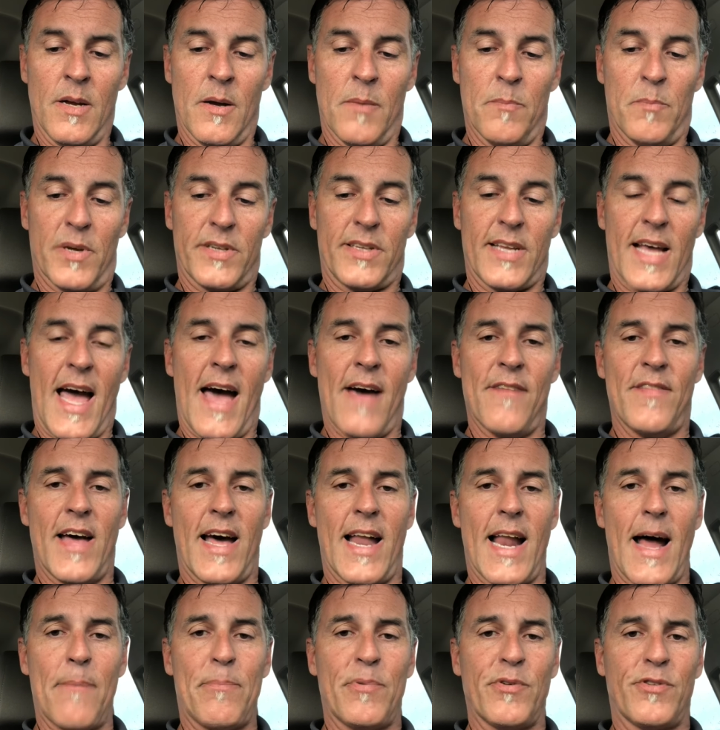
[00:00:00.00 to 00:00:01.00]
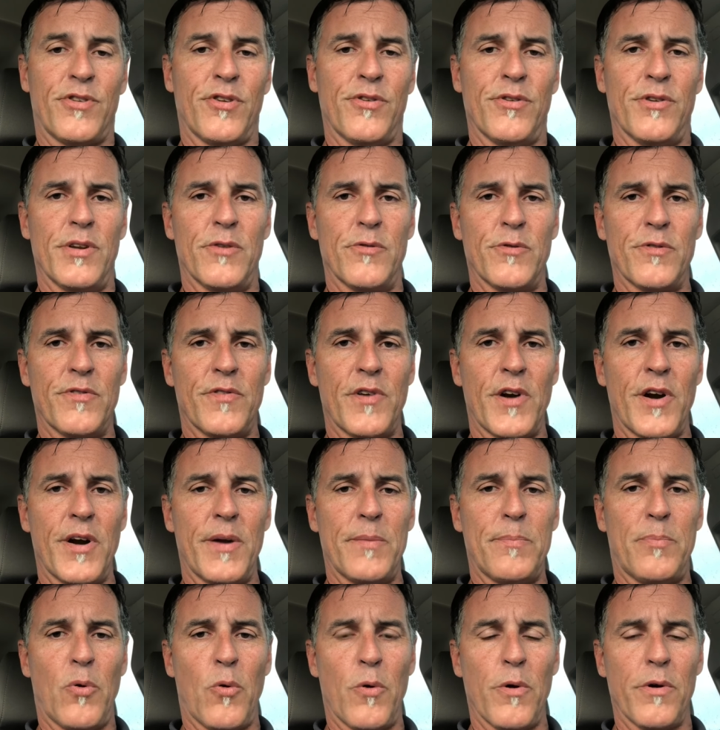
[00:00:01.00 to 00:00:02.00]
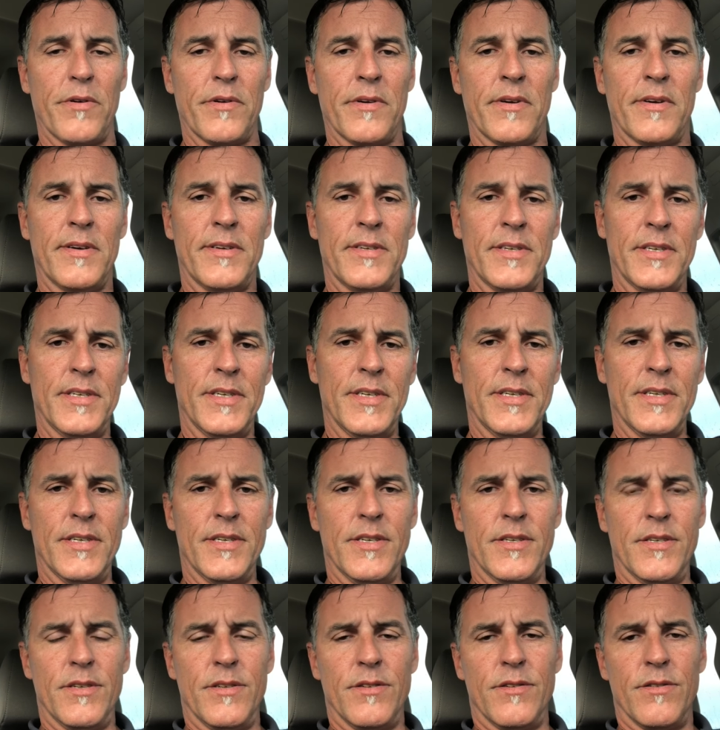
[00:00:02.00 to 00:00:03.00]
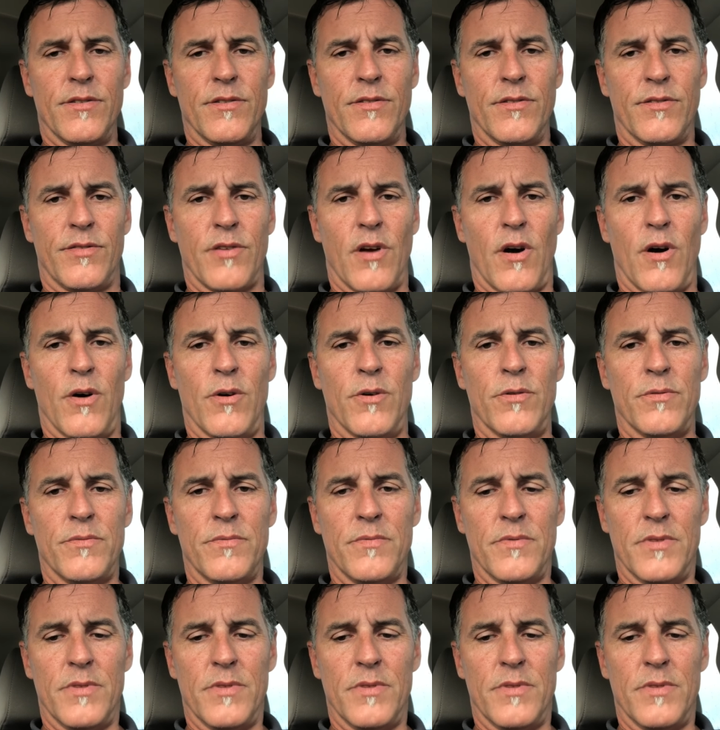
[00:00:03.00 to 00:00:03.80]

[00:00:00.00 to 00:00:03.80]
But to have that opportunity was very important. So